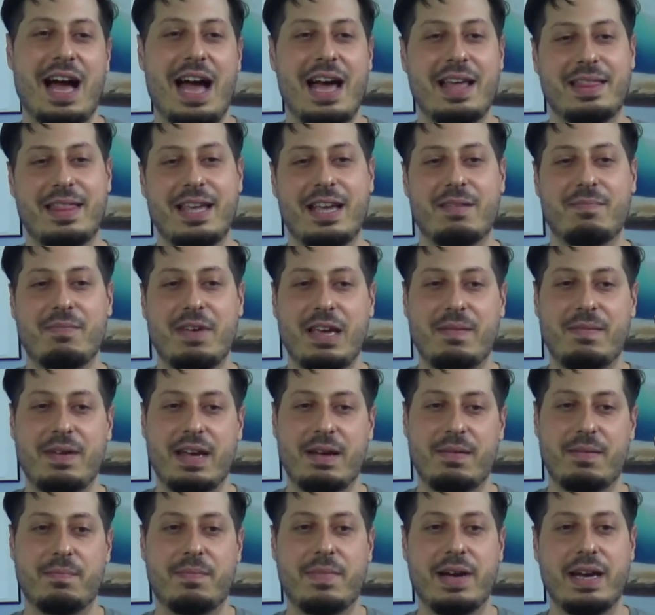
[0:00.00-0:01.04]
I think maybe
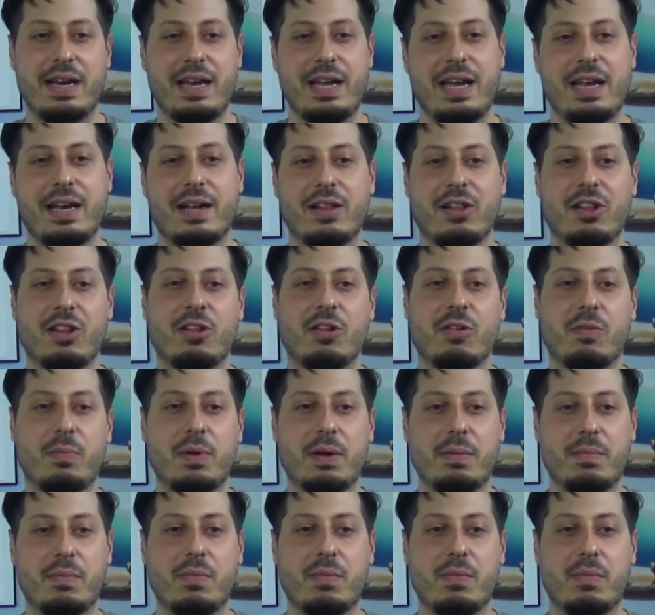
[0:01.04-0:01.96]
it might hit a little bit